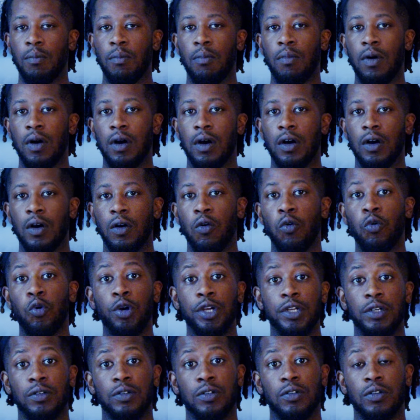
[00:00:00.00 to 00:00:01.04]

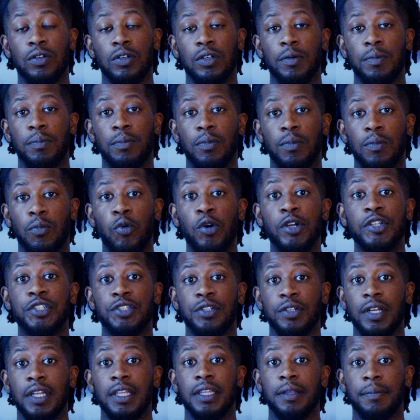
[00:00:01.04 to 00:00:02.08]
oil or moisture
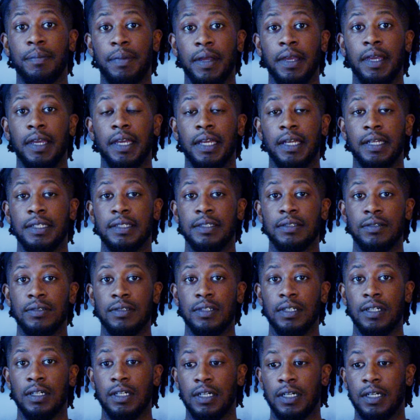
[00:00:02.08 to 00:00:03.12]
in the pan
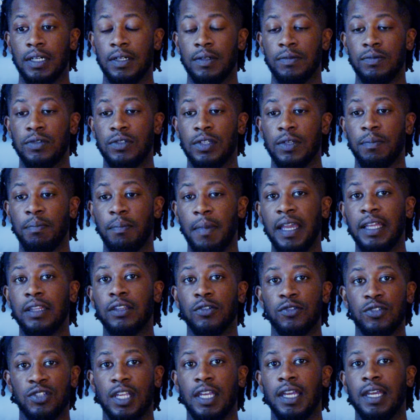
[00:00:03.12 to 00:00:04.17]
to make
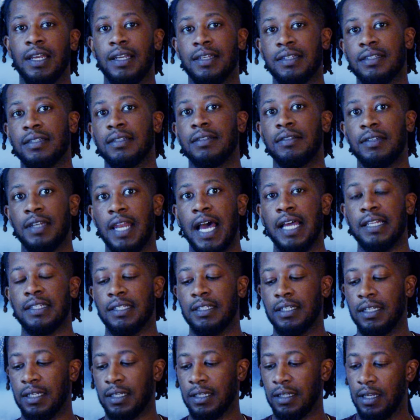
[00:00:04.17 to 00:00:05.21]
those eggs not
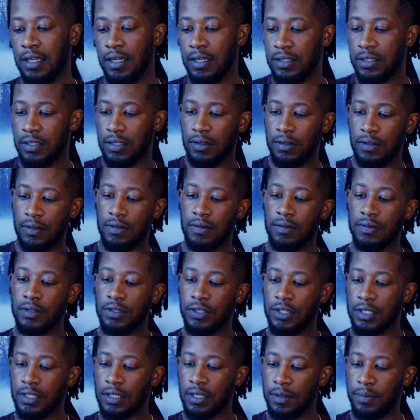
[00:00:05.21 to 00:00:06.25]
stick. So we're
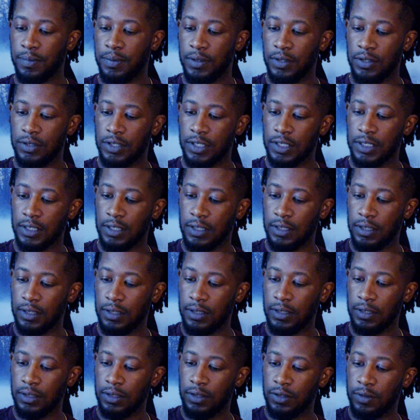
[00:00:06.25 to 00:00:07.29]
just gonna put just a
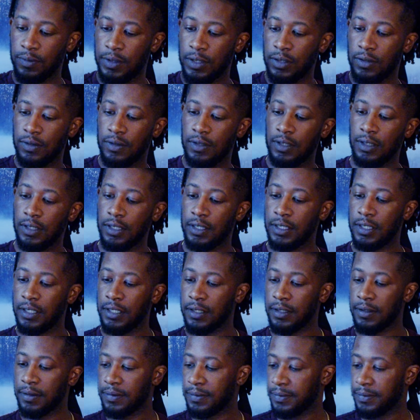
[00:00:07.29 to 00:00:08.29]
little bit of oil in there.